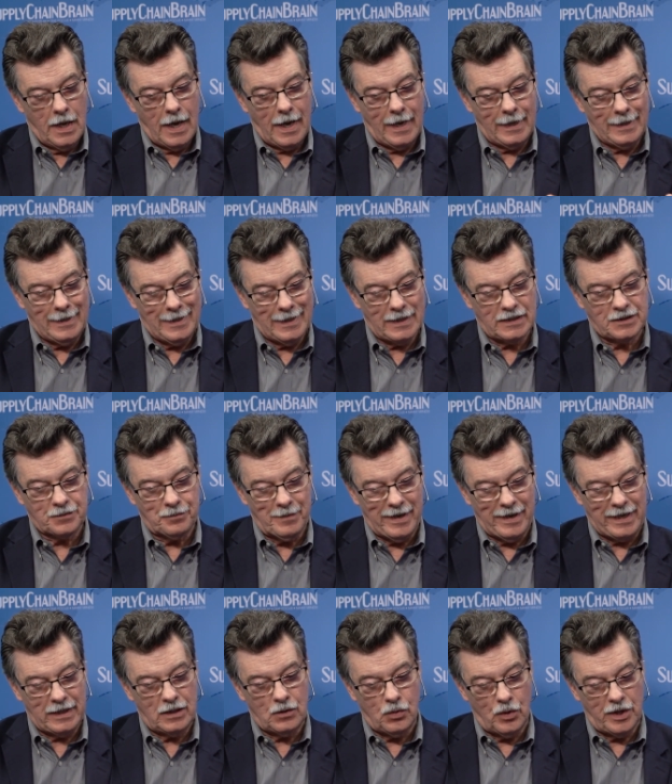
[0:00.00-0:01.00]
I guess
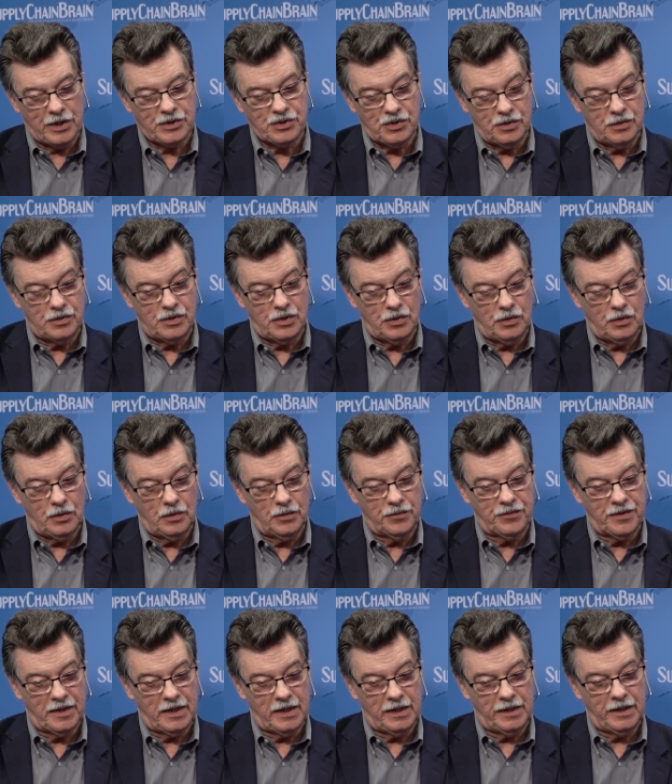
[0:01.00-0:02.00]
my question to you
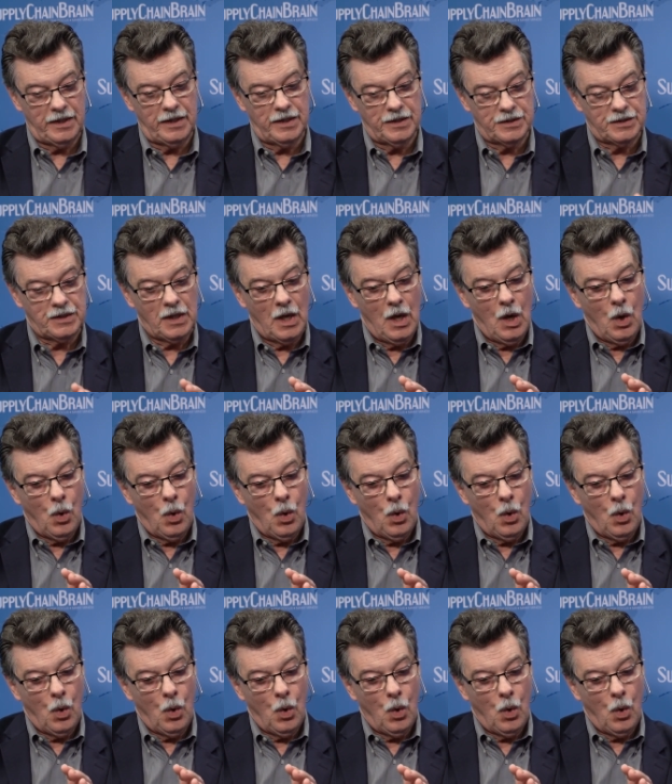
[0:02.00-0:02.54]
then is,